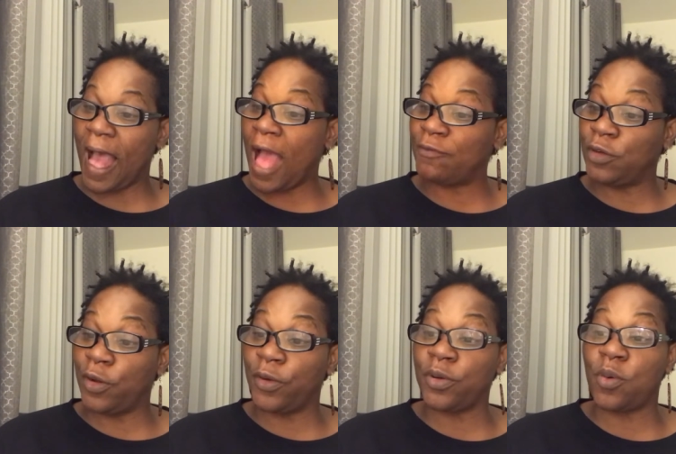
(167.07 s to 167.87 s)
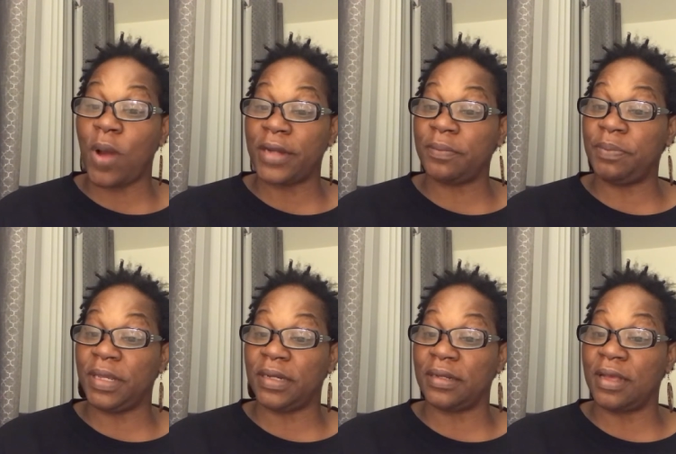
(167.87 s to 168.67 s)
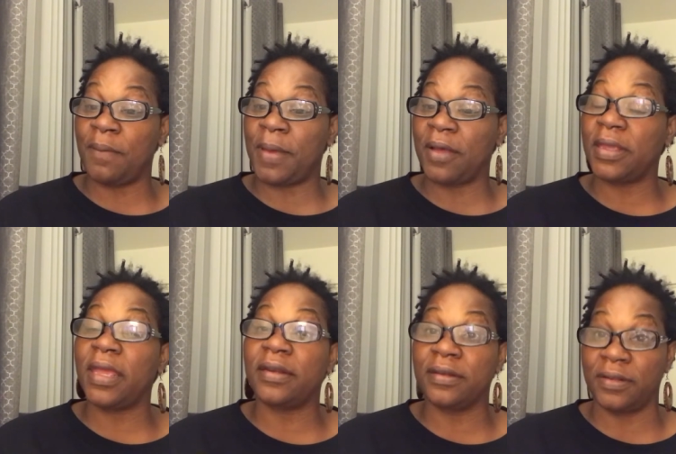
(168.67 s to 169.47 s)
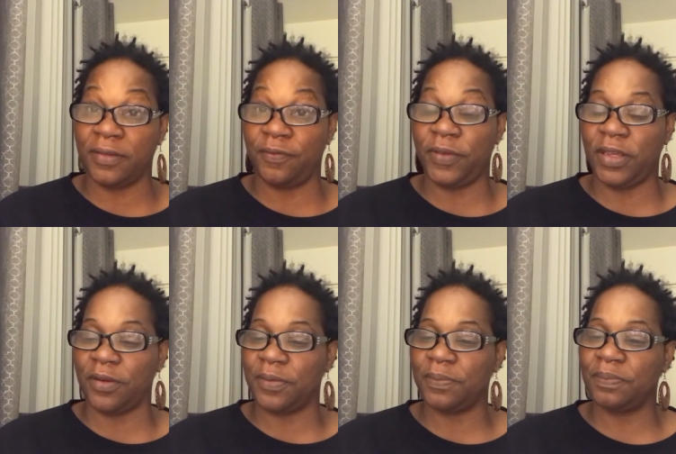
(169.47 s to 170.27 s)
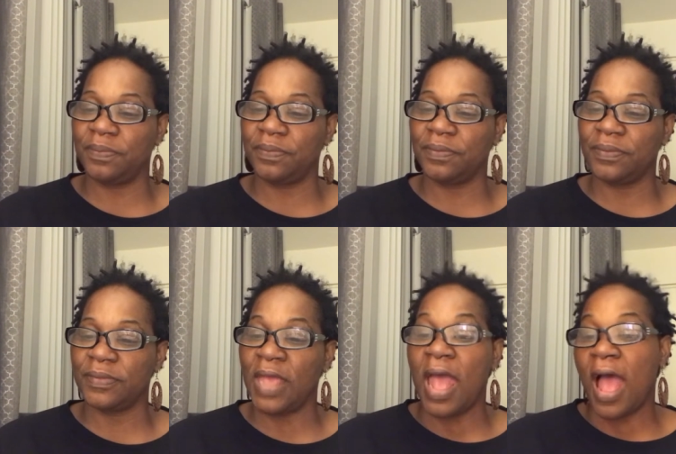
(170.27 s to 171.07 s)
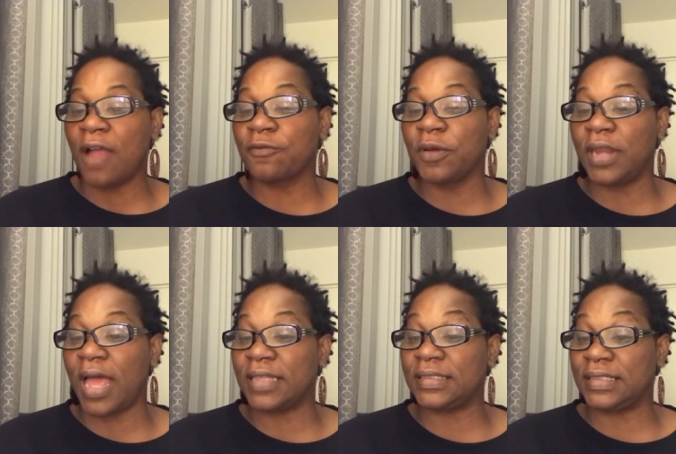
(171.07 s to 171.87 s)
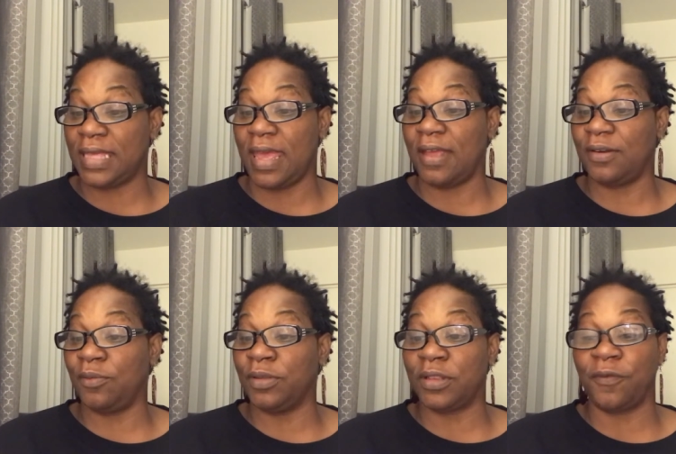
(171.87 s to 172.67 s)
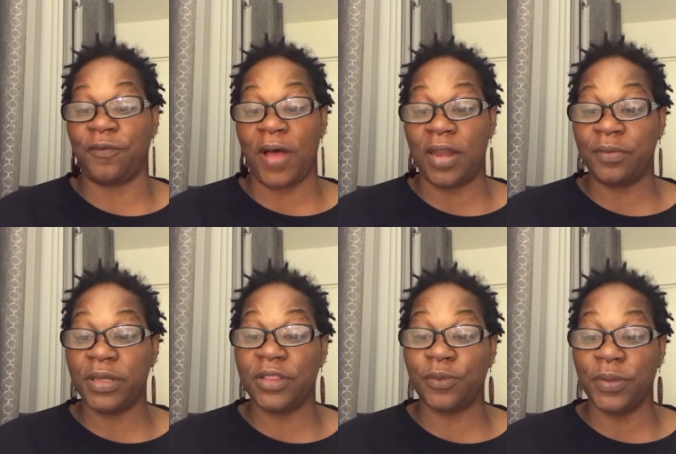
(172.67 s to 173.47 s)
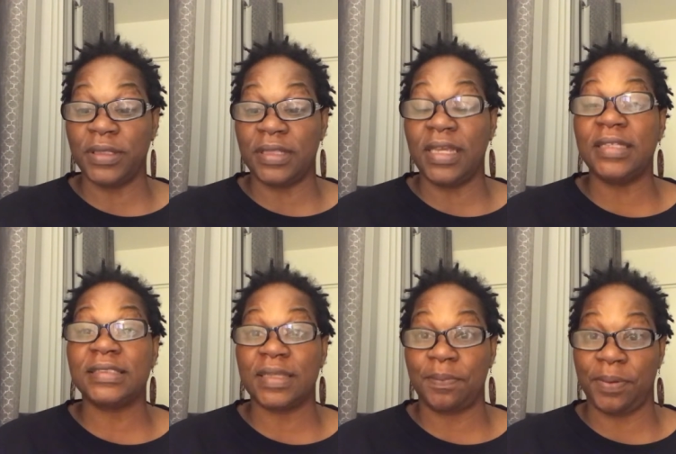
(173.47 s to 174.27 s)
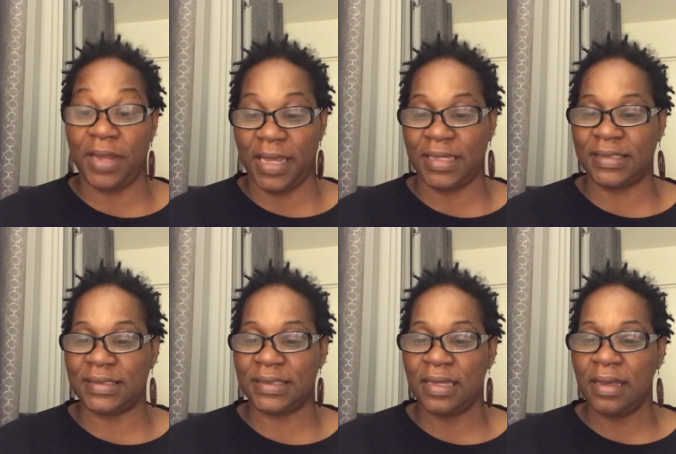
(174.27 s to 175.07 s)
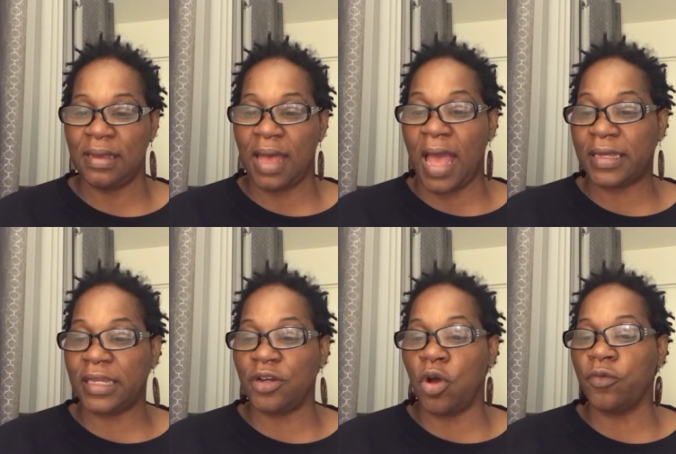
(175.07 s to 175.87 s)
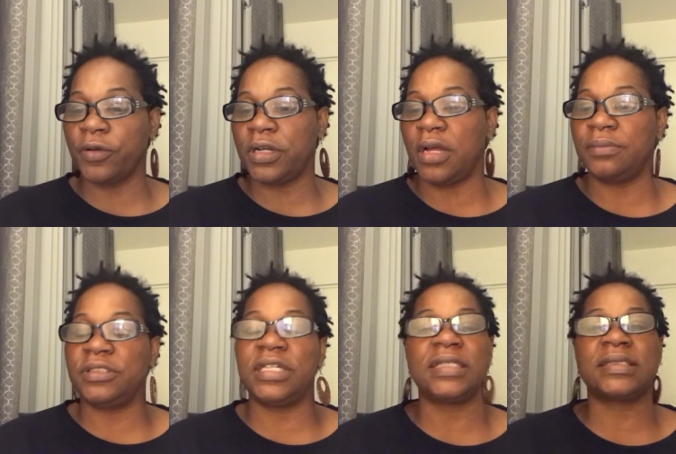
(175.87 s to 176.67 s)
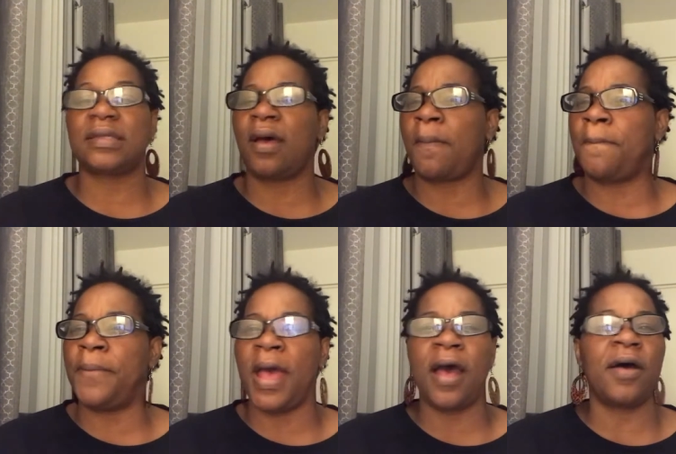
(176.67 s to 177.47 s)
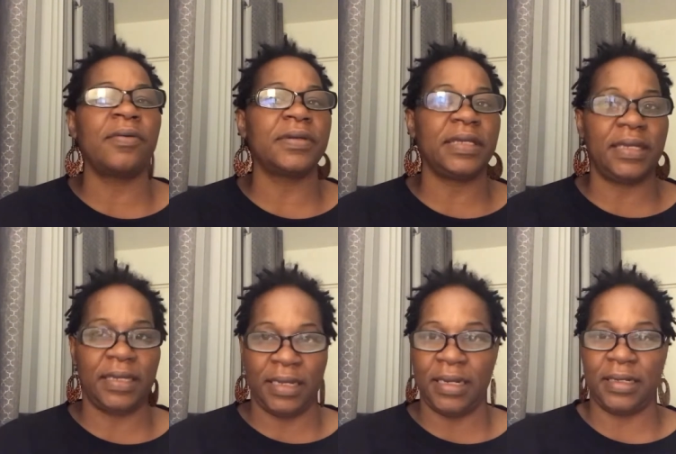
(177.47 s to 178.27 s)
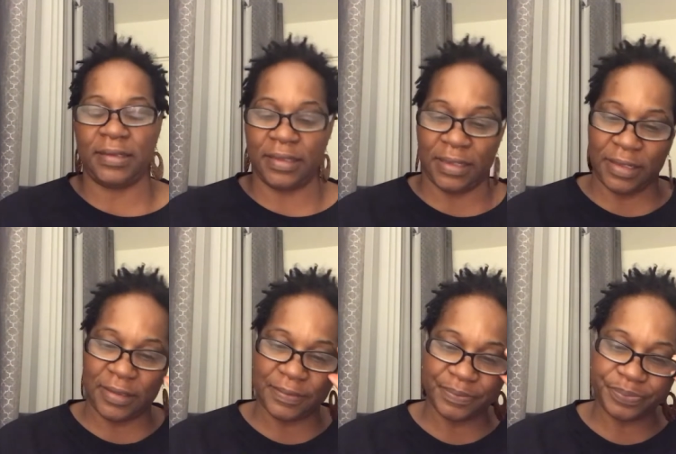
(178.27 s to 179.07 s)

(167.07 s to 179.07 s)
I've learned quite a bit about handling fear. I realized that with the following three things in place, I can overcome just about anything.